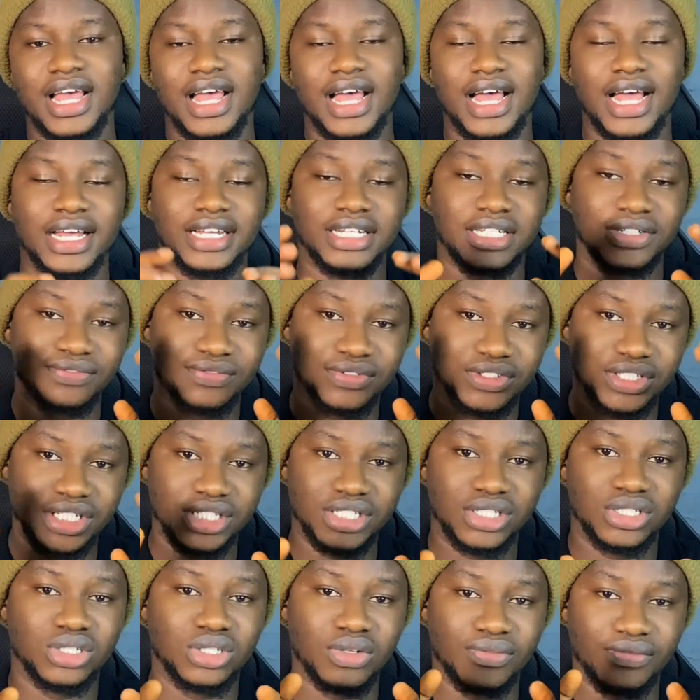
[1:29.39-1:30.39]
And if
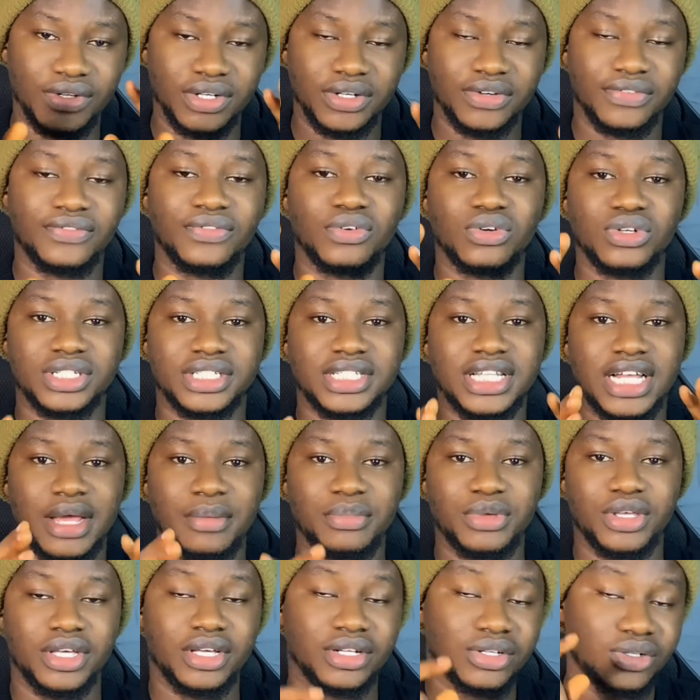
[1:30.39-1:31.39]
this is your very first
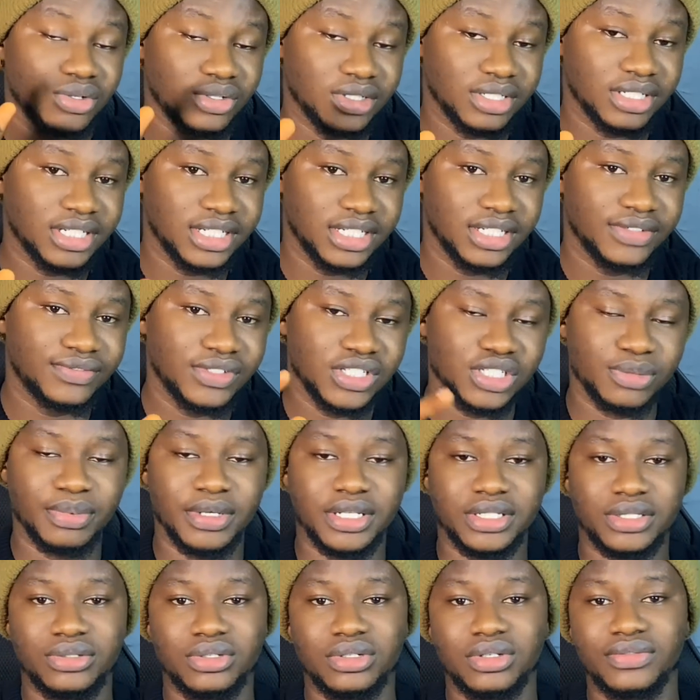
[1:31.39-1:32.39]
time here, don't leave this
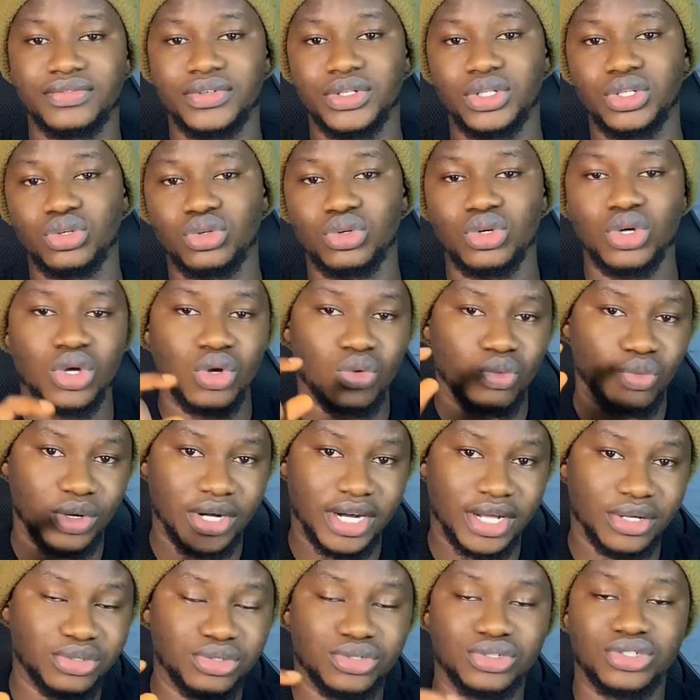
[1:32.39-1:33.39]
particular video
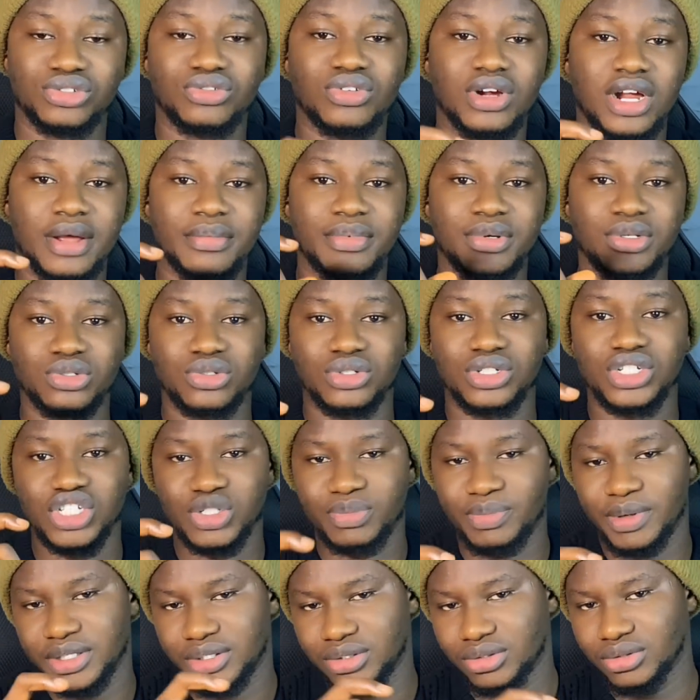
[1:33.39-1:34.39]
without subscribing to this
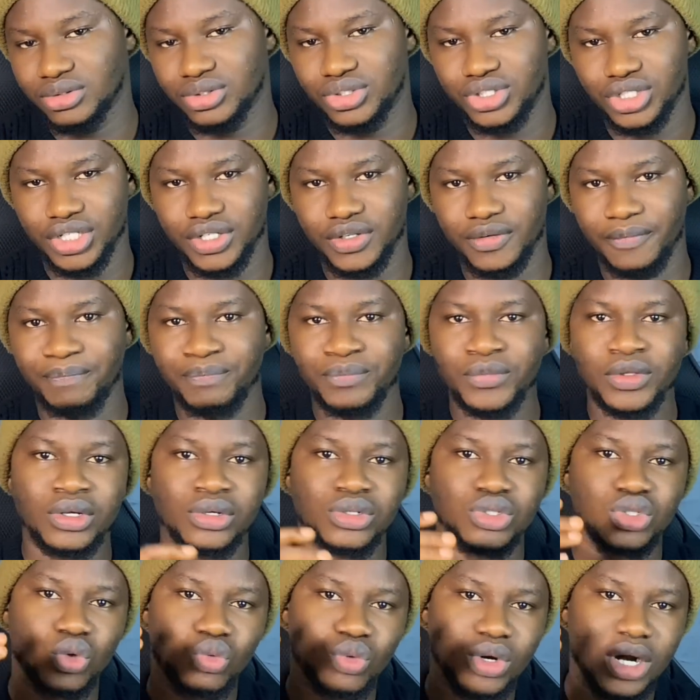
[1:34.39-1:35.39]
particular channel.
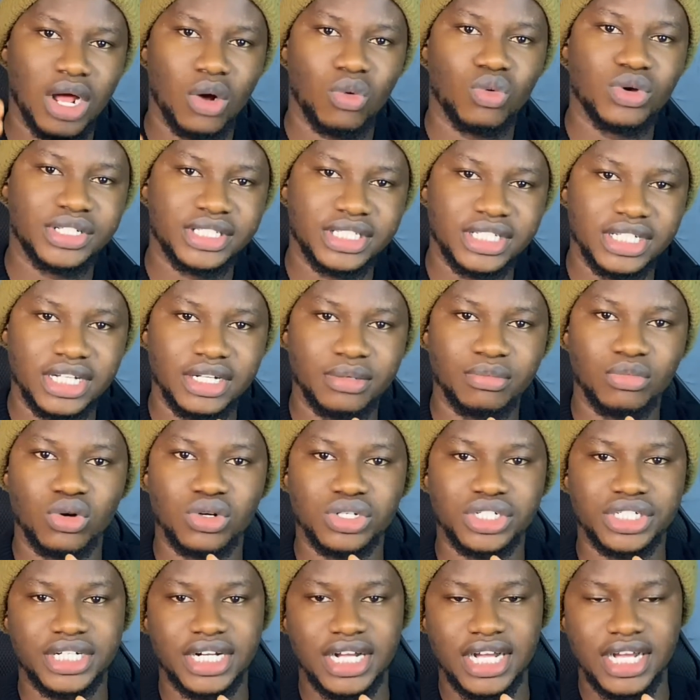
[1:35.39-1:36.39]
So without wasting any
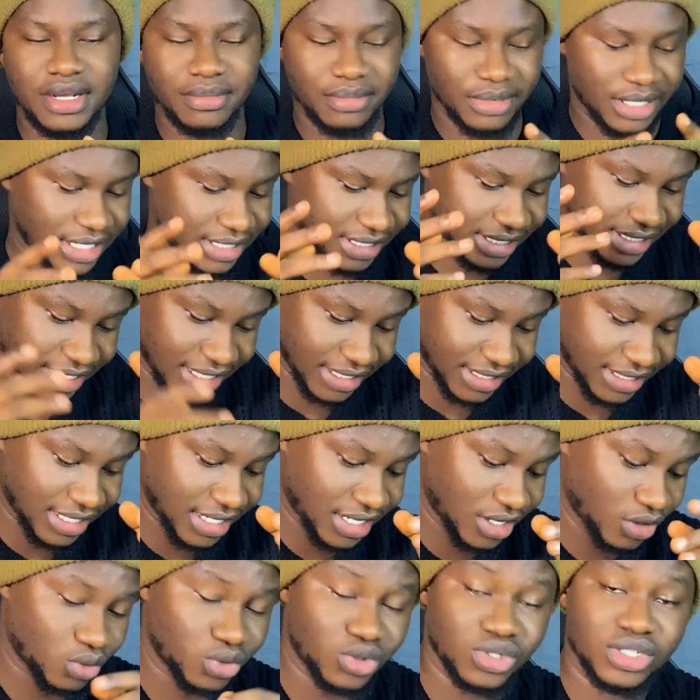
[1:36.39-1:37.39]
more time, let's get
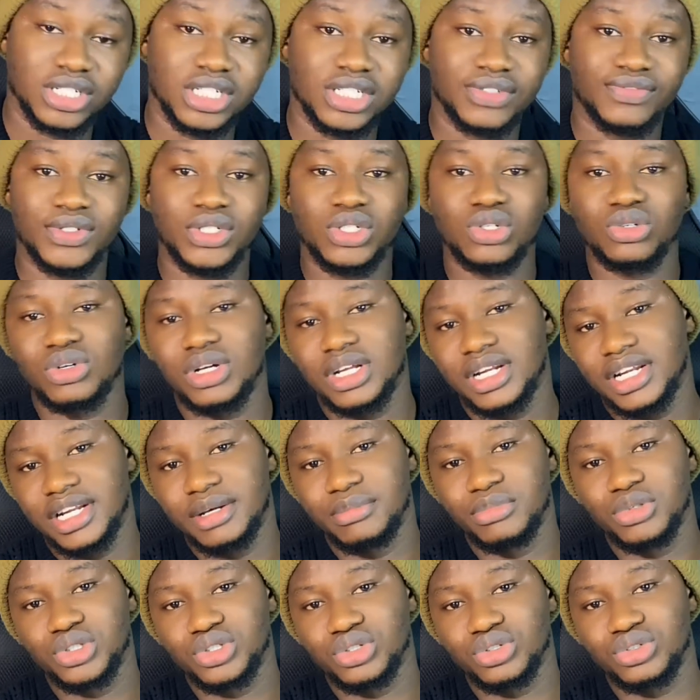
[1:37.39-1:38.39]
started with this video, and
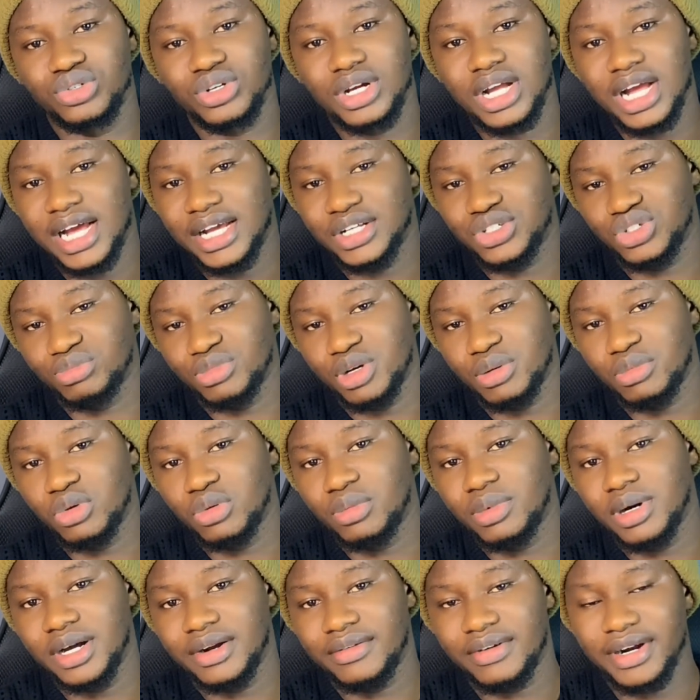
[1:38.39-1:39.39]
let me show you guys on my
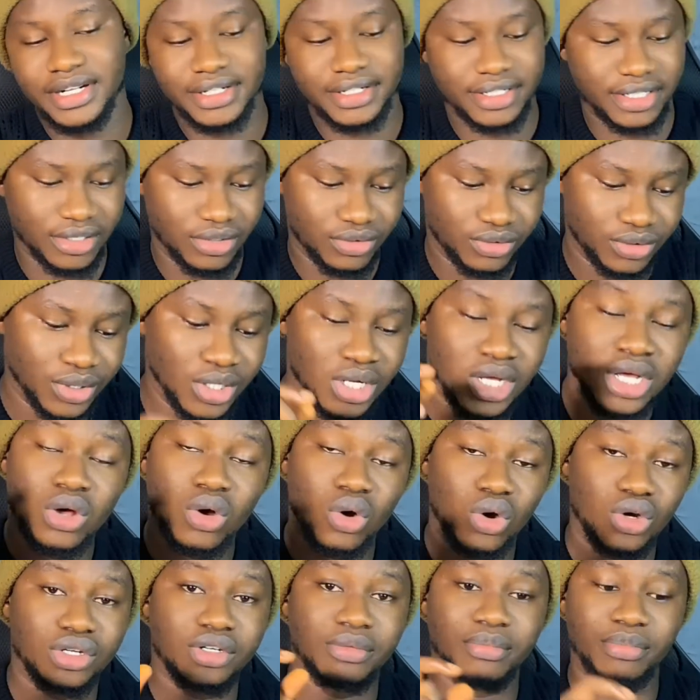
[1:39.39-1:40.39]
mobile right now
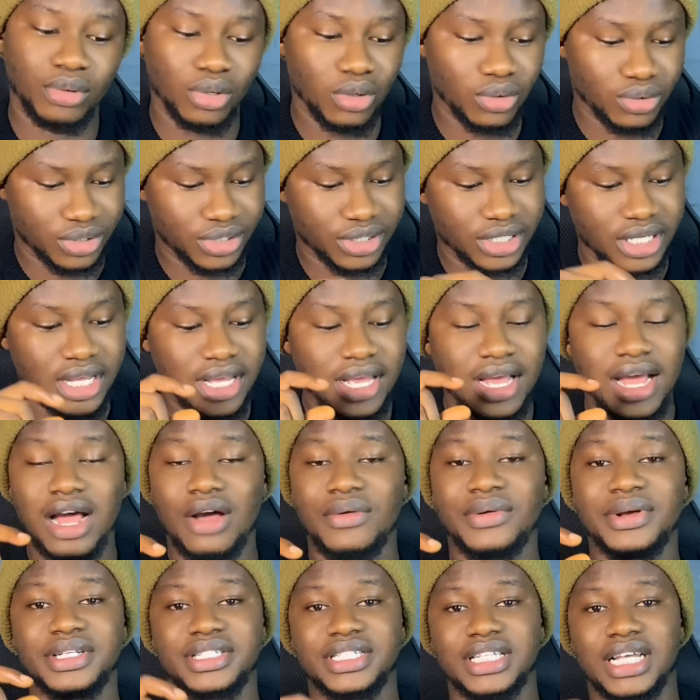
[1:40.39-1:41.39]
on the board
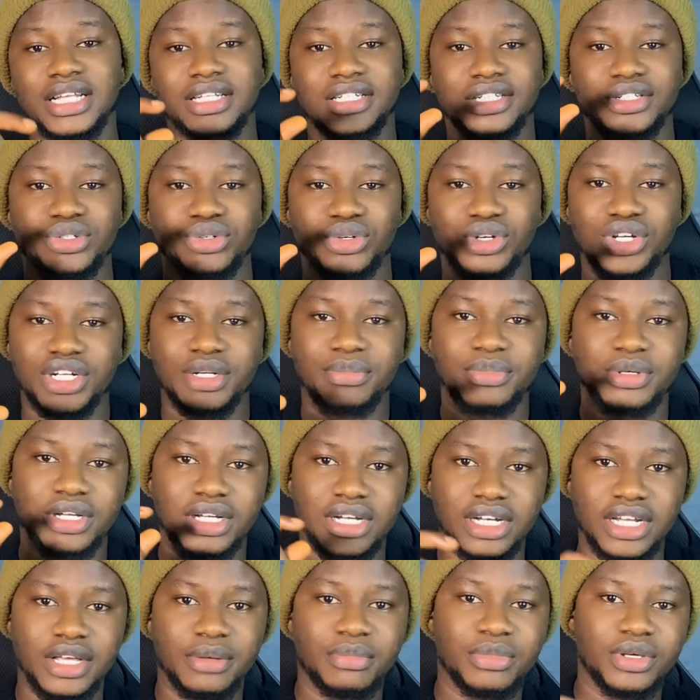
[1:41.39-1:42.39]
how exactly you're going to be
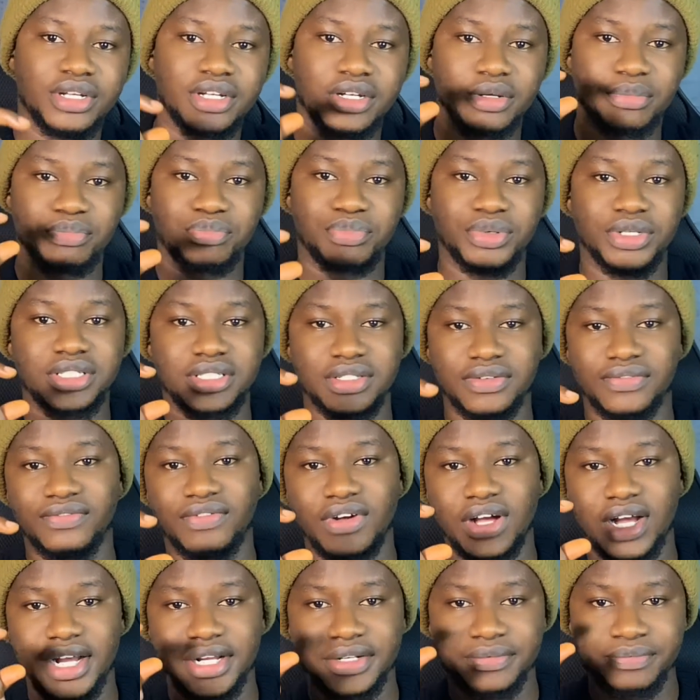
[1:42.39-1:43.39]
claiming the
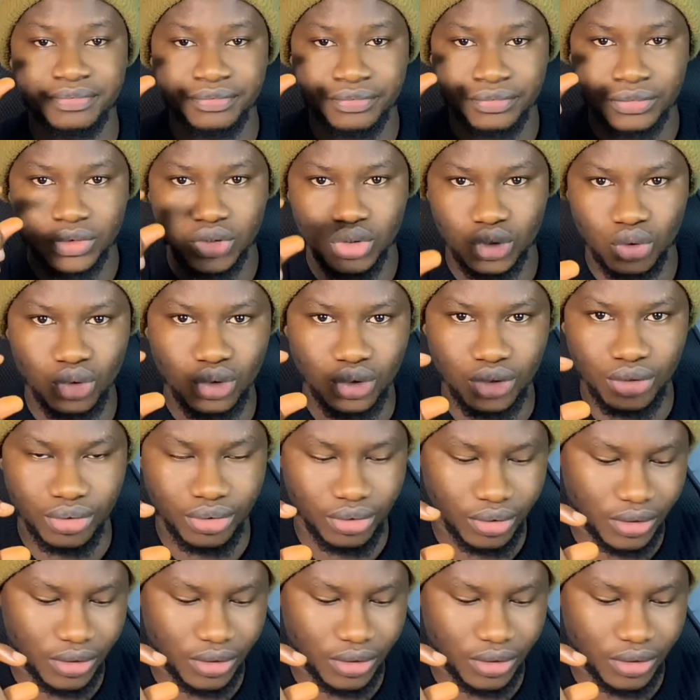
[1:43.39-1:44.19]
Pixelfi token.